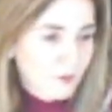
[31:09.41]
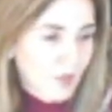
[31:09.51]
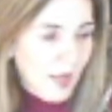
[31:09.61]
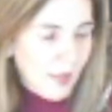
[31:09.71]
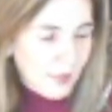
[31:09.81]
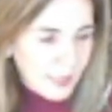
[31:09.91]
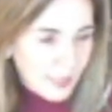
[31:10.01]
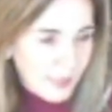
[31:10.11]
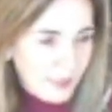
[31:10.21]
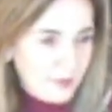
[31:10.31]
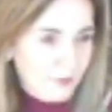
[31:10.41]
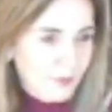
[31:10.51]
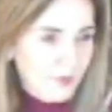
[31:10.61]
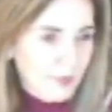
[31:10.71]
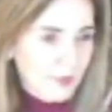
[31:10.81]
the holidays,
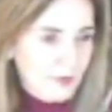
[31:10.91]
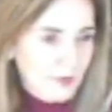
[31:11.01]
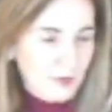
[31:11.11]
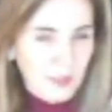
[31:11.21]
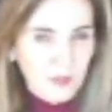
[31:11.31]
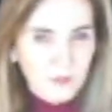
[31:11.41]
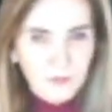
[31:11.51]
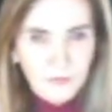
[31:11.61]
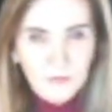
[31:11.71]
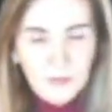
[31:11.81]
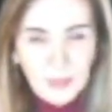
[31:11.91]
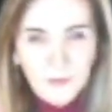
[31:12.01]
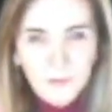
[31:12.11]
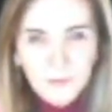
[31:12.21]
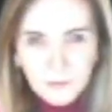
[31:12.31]
everything's kind of, you know,